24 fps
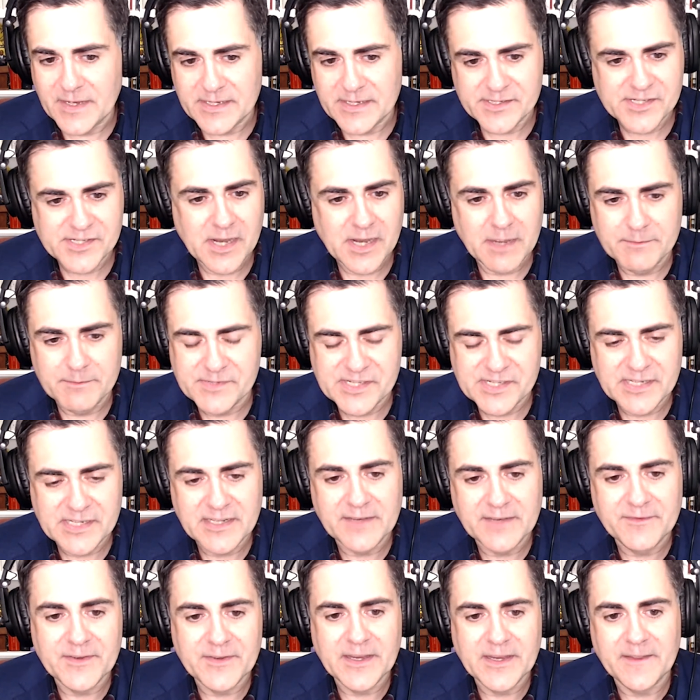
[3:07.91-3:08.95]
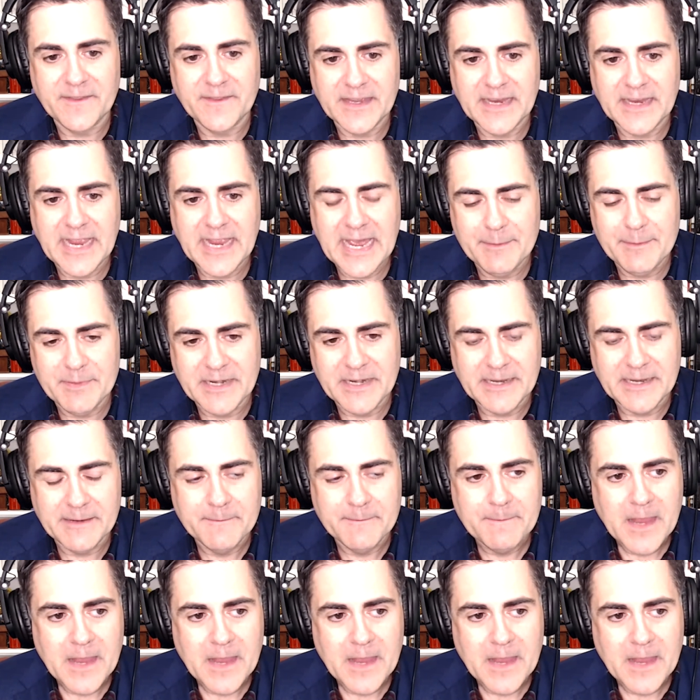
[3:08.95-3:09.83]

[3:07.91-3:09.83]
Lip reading: some significant thing happening.